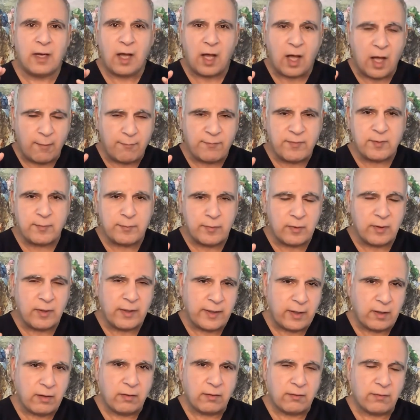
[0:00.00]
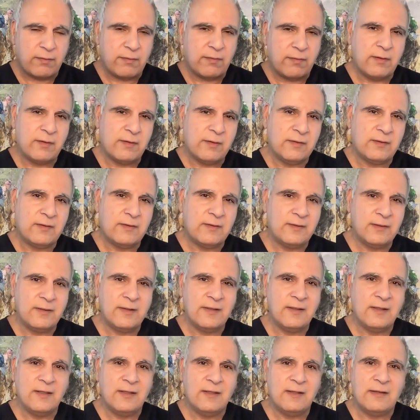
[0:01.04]
optimal health,
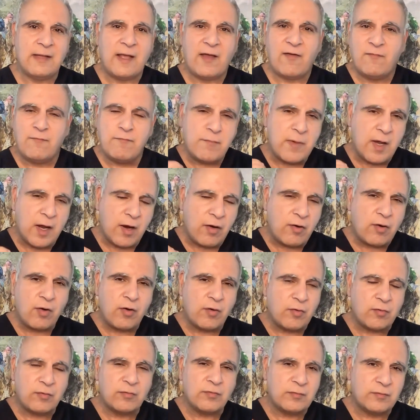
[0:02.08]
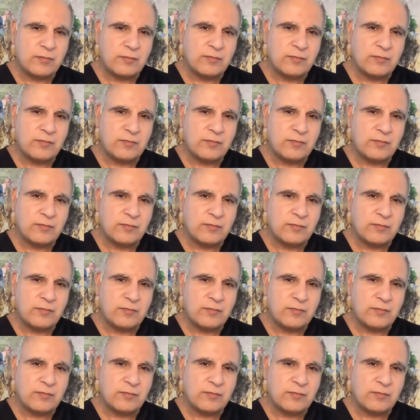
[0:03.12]
have marrow,